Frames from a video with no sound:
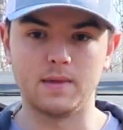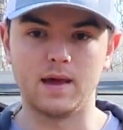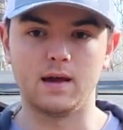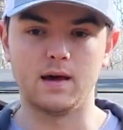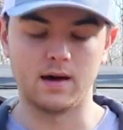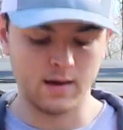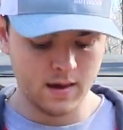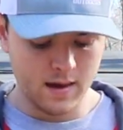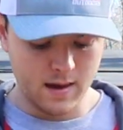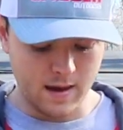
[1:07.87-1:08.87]
that
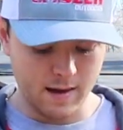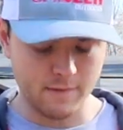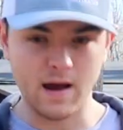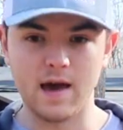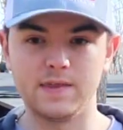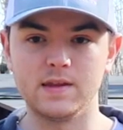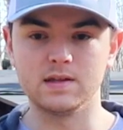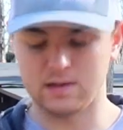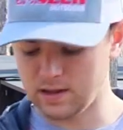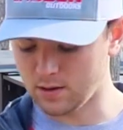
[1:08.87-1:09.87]
ever had
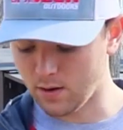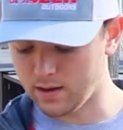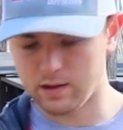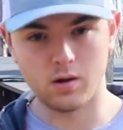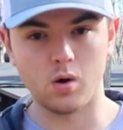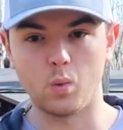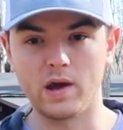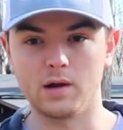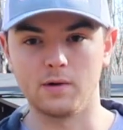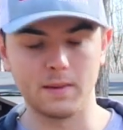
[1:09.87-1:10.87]
these integrated
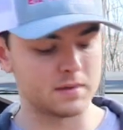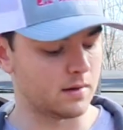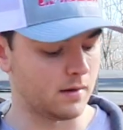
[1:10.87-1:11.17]
wing grips on